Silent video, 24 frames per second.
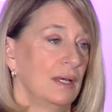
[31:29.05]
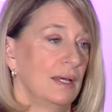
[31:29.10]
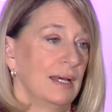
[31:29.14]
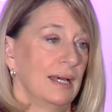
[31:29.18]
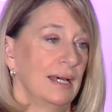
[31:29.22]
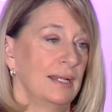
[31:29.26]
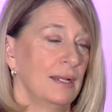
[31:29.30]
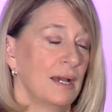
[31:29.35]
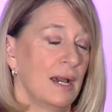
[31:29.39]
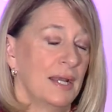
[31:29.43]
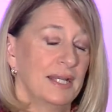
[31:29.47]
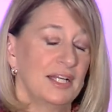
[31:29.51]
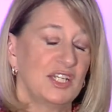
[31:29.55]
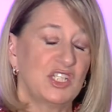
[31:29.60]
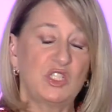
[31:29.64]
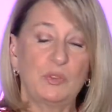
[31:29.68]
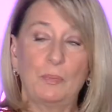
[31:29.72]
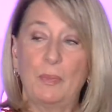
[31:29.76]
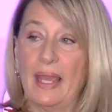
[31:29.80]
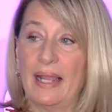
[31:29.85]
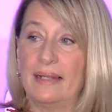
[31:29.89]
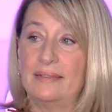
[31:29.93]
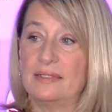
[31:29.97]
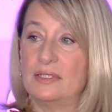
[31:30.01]
An
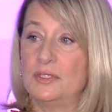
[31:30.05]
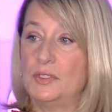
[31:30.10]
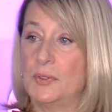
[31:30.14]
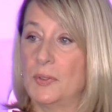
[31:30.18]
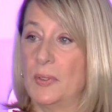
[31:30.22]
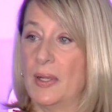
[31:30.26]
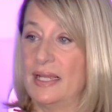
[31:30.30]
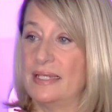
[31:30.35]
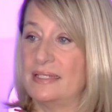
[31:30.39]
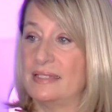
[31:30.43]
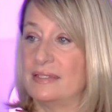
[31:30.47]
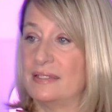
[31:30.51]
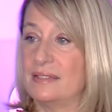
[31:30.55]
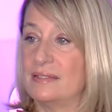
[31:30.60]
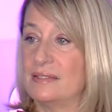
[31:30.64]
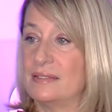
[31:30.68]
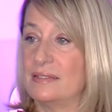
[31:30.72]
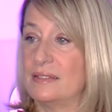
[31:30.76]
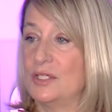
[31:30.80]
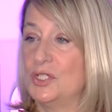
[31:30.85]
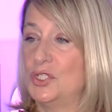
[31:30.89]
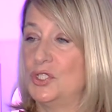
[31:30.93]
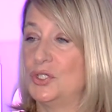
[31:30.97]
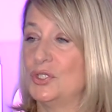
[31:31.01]
unexpected
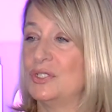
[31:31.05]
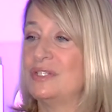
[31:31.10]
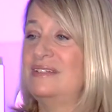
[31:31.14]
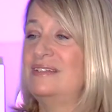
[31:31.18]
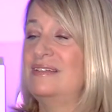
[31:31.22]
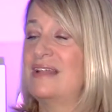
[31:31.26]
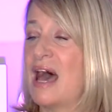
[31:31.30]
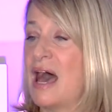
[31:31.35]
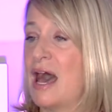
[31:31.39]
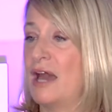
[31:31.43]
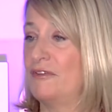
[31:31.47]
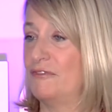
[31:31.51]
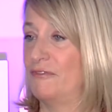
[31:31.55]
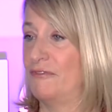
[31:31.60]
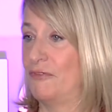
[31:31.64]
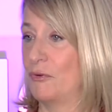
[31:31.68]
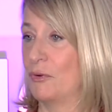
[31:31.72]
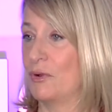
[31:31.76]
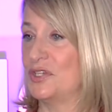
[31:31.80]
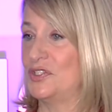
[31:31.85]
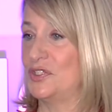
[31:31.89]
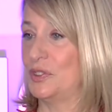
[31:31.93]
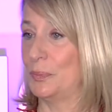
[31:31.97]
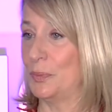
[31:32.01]
crisis should not
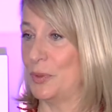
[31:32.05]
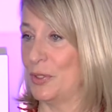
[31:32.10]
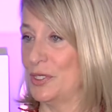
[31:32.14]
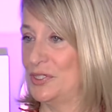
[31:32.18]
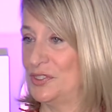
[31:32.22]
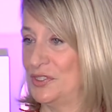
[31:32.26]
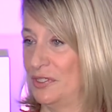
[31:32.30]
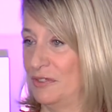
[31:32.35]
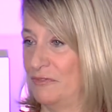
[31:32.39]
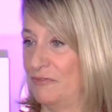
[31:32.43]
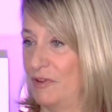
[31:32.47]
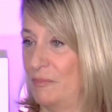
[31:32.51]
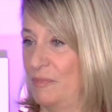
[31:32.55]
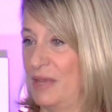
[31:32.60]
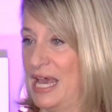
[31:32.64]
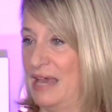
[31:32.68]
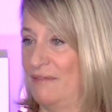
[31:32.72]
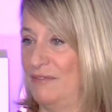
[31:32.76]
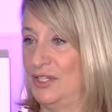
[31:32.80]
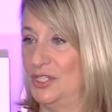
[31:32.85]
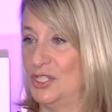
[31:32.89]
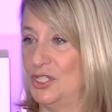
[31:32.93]
force a person from having